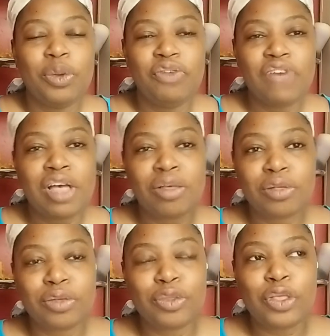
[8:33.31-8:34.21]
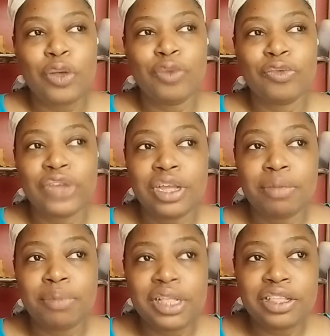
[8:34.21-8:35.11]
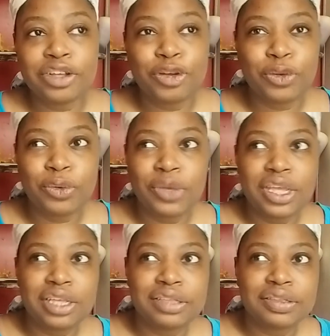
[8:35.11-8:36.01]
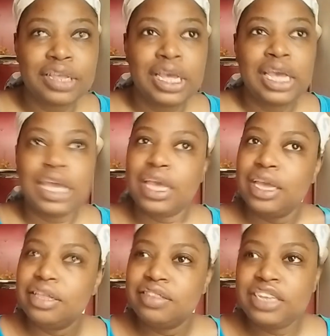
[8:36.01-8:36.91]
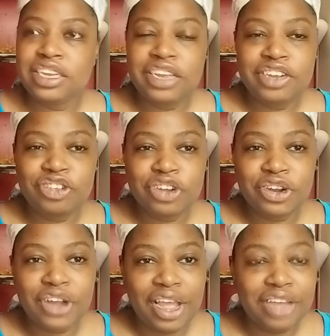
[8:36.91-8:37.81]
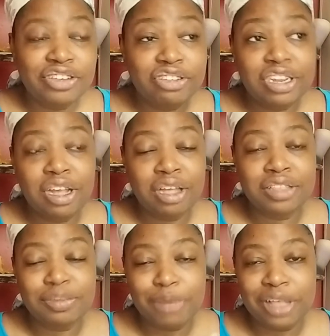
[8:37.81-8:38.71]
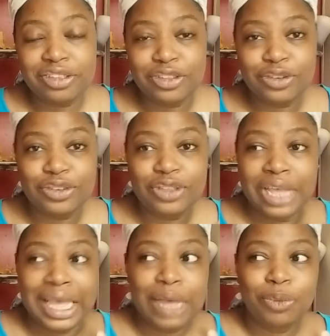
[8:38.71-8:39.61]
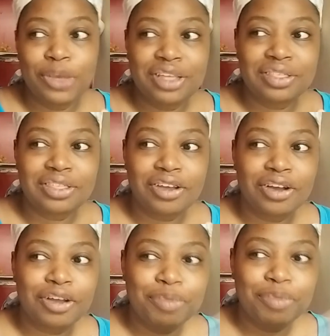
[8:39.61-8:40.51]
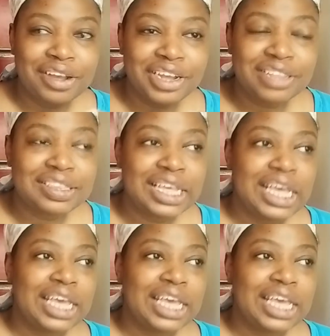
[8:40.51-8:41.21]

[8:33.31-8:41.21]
We follow Ria Miller, who is a teenager, and she hunts monsters with her parents.